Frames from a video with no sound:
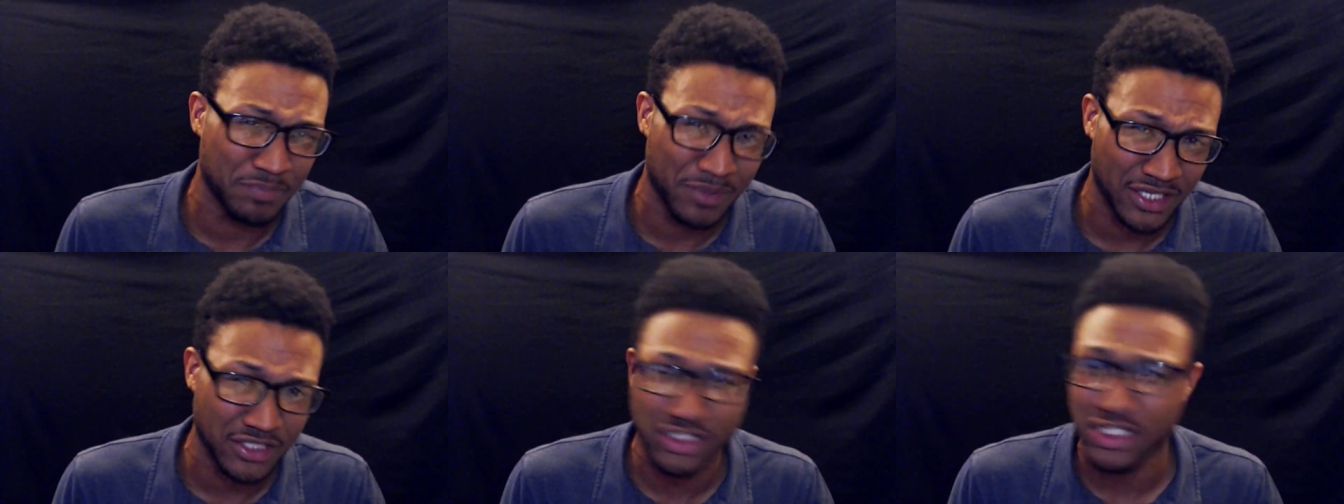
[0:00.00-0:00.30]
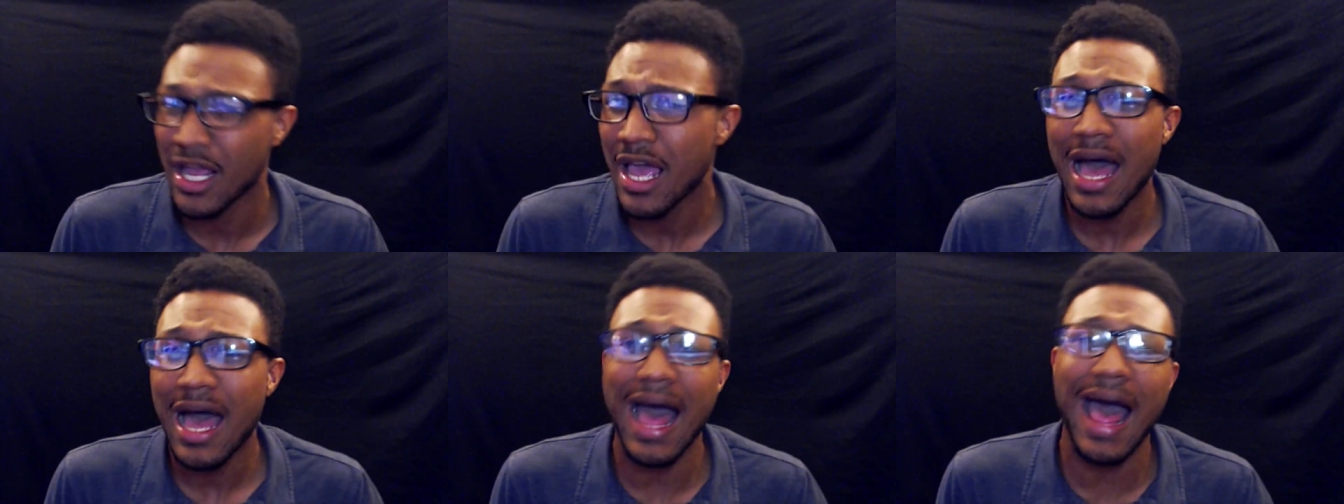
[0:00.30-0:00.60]

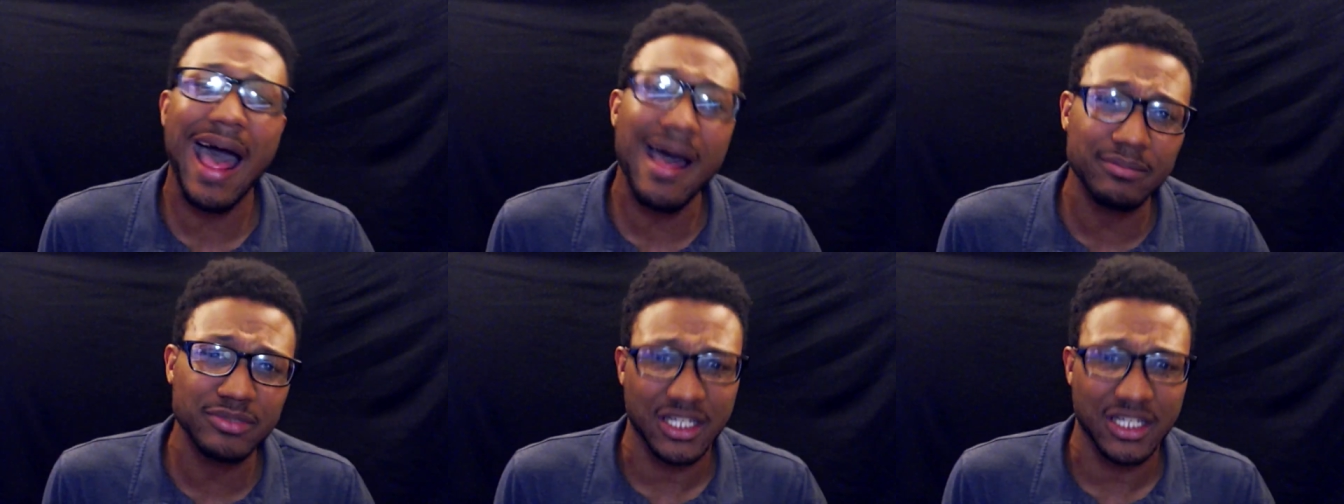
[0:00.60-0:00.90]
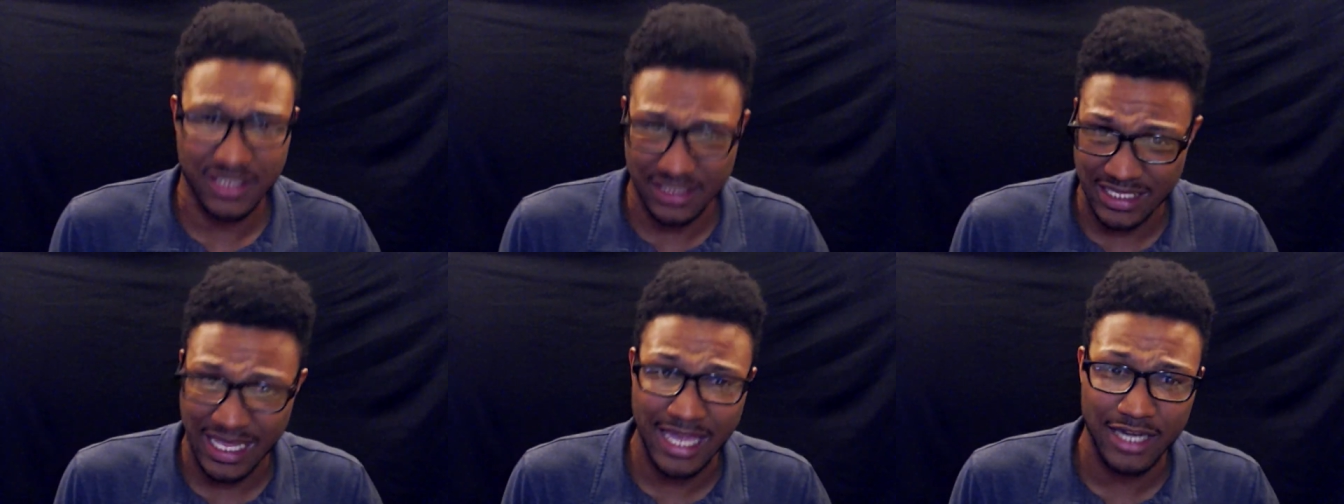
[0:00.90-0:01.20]
bitch. I'm
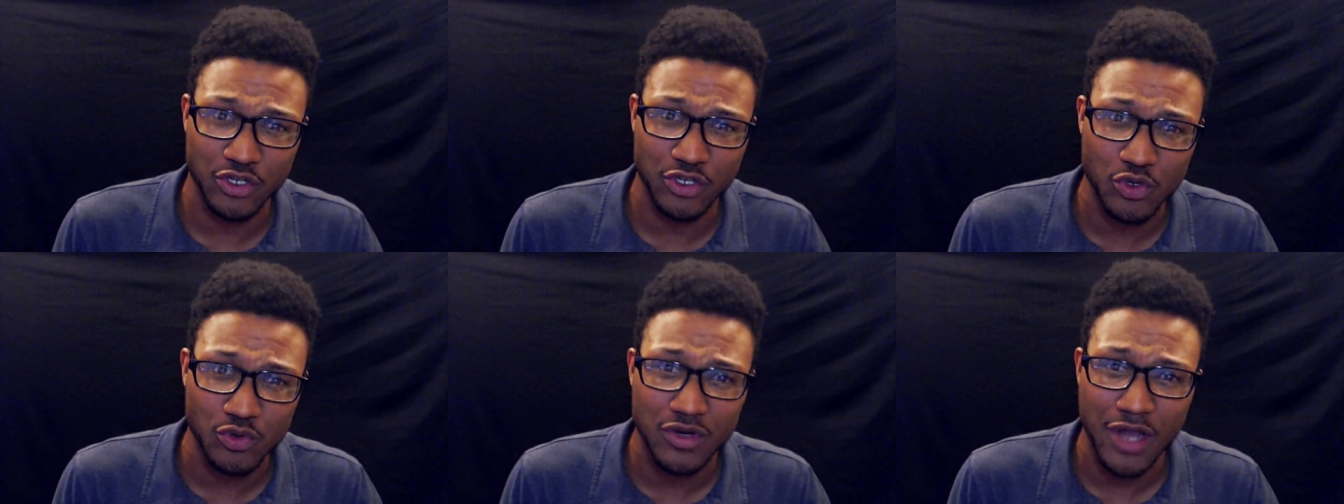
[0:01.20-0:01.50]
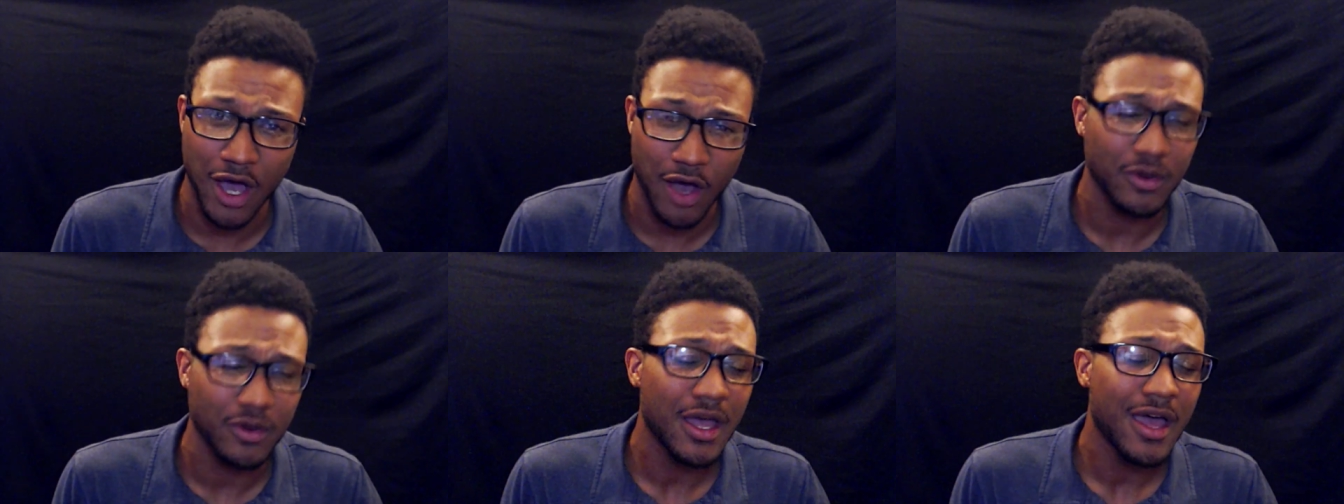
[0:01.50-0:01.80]
just letting you
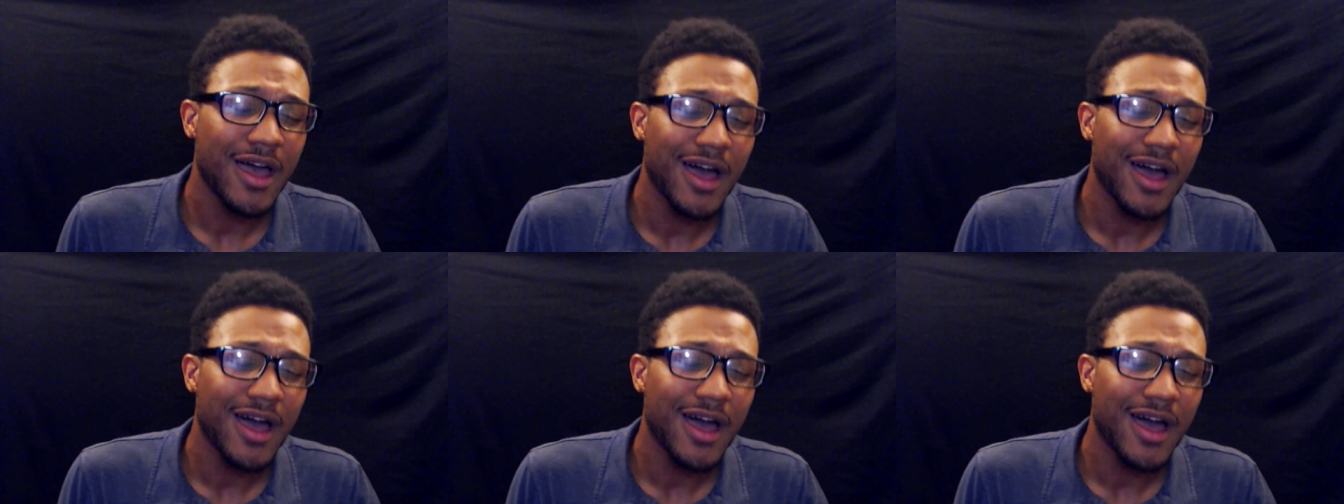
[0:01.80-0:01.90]
know.